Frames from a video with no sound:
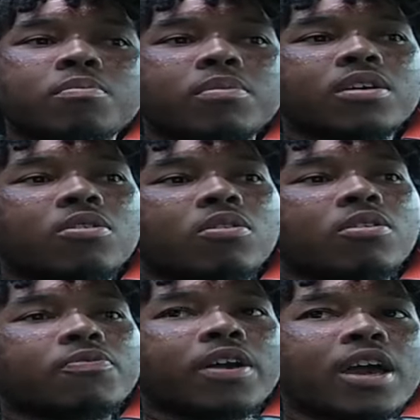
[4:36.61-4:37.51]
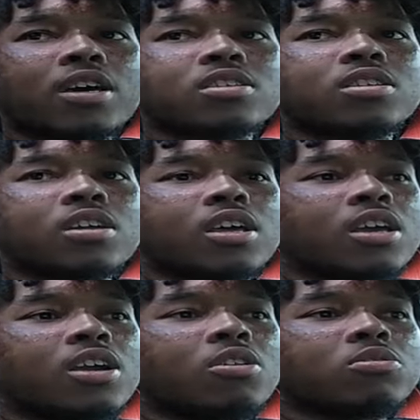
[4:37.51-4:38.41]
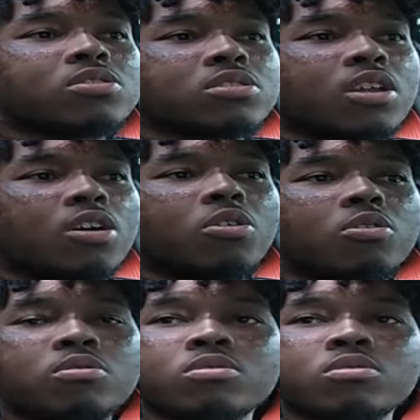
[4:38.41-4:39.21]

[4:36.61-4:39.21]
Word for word: be going fast and then they go slow.